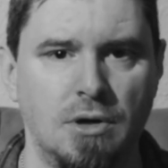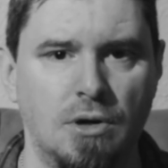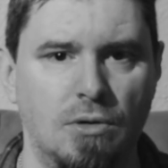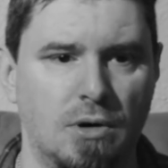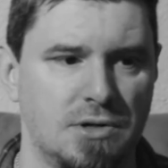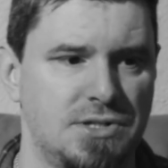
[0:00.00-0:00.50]

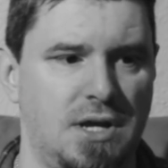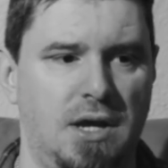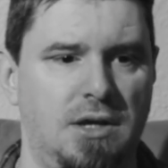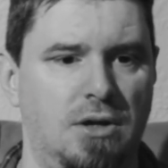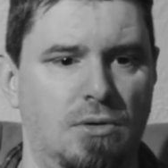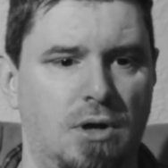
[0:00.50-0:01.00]
who are
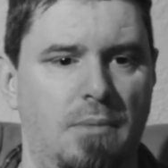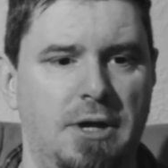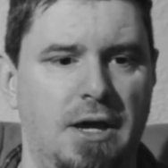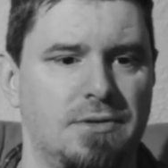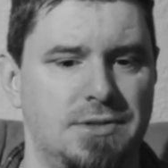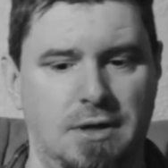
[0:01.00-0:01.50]
saying, coming
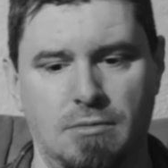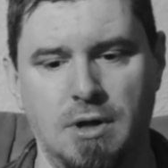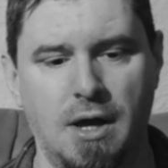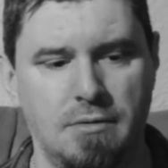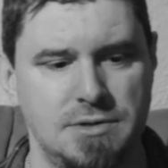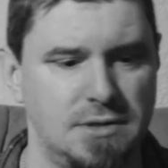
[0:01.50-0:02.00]
out saying, well,
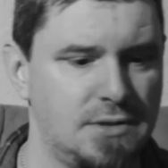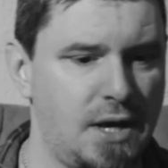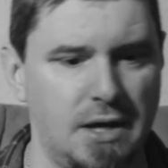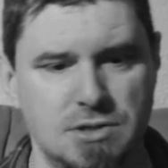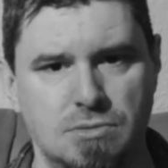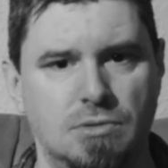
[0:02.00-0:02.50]
I was in
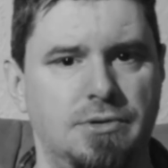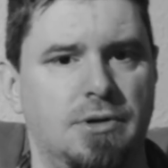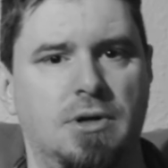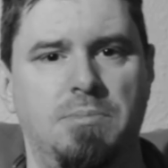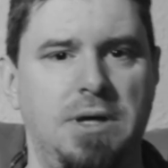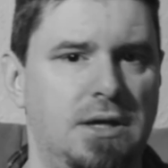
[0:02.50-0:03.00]
high school
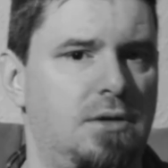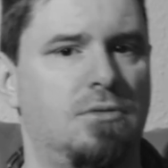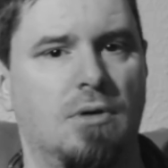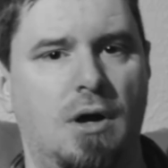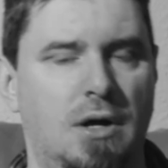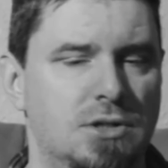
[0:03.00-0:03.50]
during peak
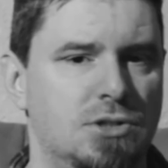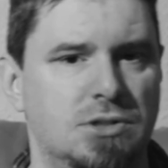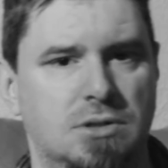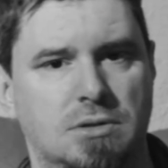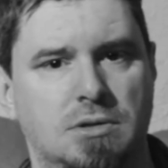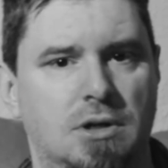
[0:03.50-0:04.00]
grunge
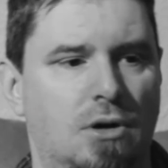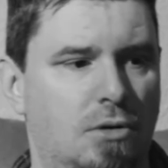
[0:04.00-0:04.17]
and,